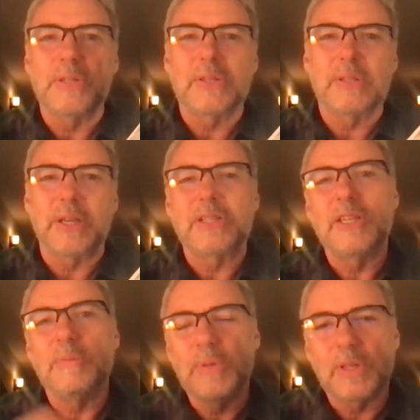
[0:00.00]
places like
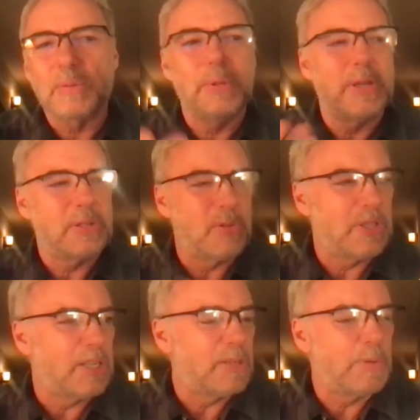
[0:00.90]
Sheet Music Plus or
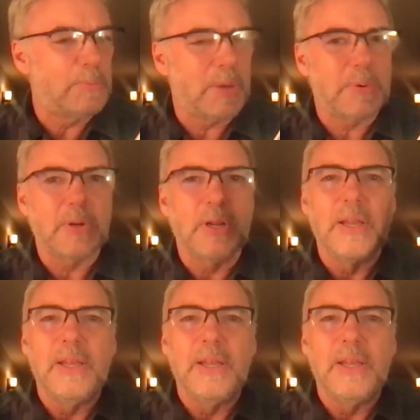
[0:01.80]
J.W. Pepper.